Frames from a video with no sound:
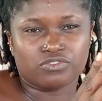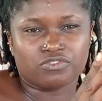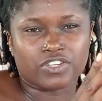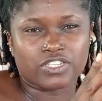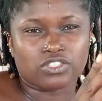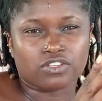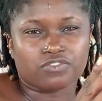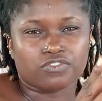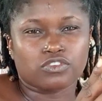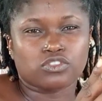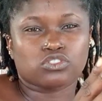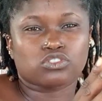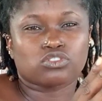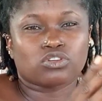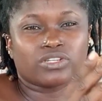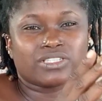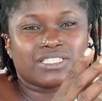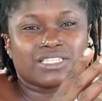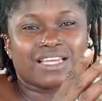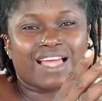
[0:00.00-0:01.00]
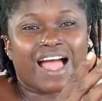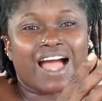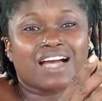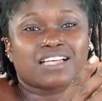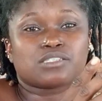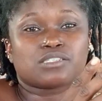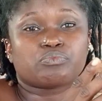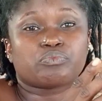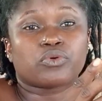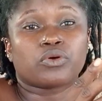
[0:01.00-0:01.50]
First of all, study,
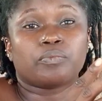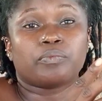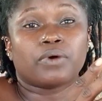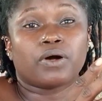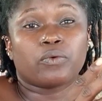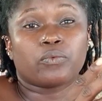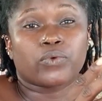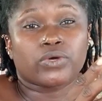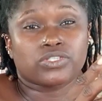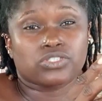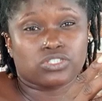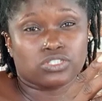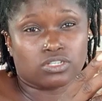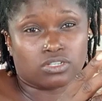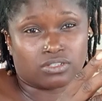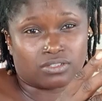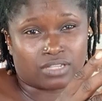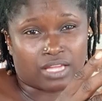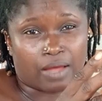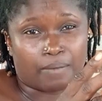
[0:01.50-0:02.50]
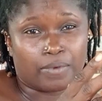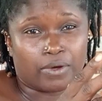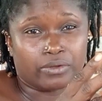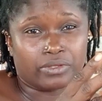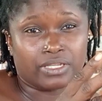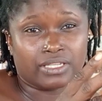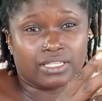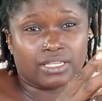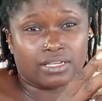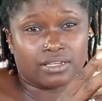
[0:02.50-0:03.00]
ask proper questions about
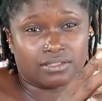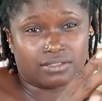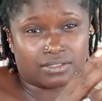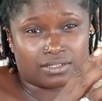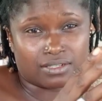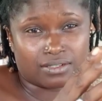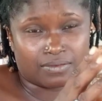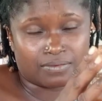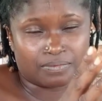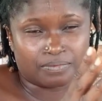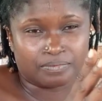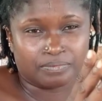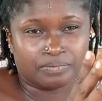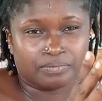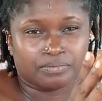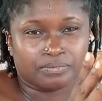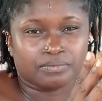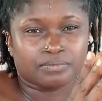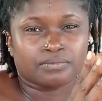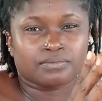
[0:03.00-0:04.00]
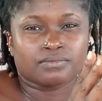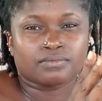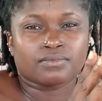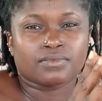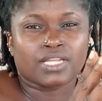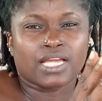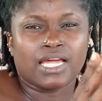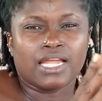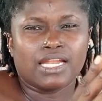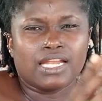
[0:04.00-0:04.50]
the deity.
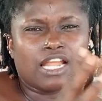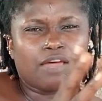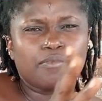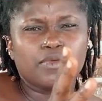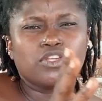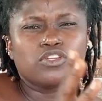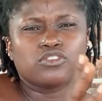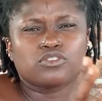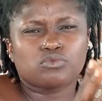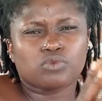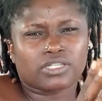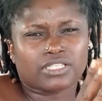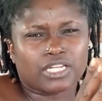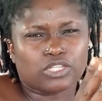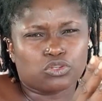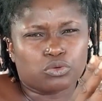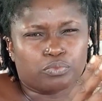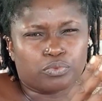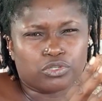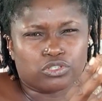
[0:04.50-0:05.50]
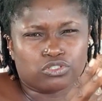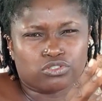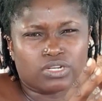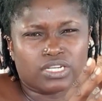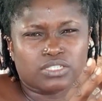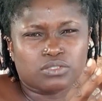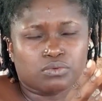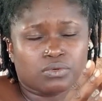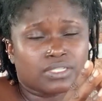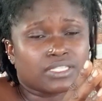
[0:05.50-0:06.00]
Let me use water to portray
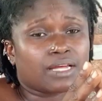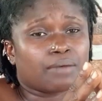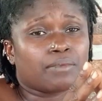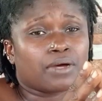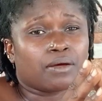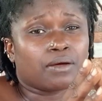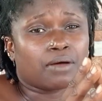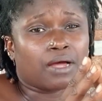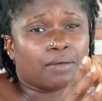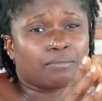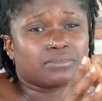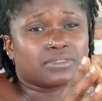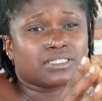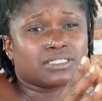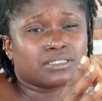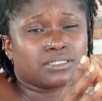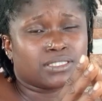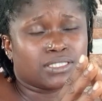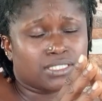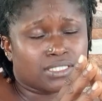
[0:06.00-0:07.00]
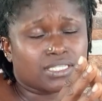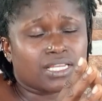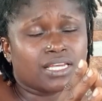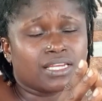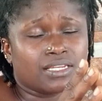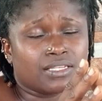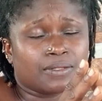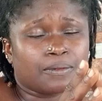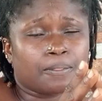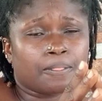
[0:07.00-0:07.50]
what I'm
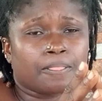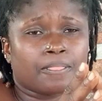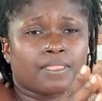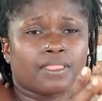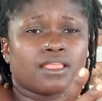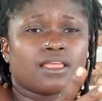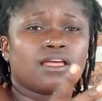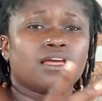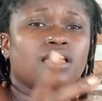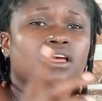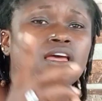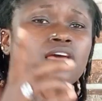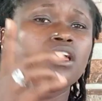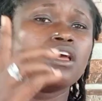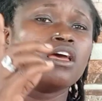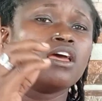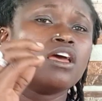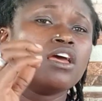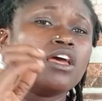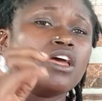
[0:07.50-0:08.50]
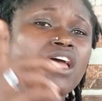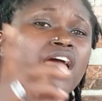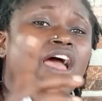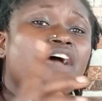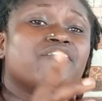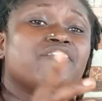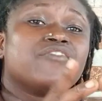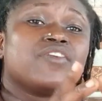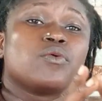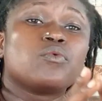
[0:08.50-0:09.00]
saying.
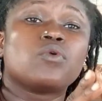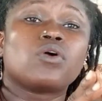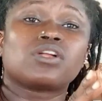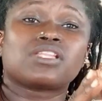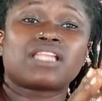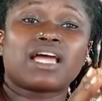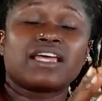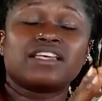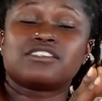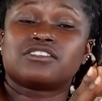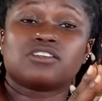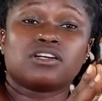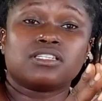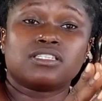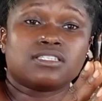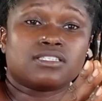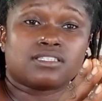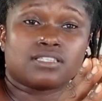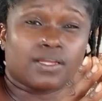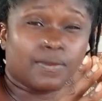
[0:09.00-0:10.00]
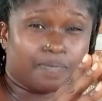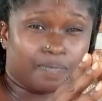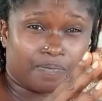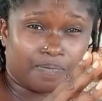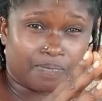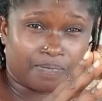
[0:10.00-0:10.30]
Every water is not the same.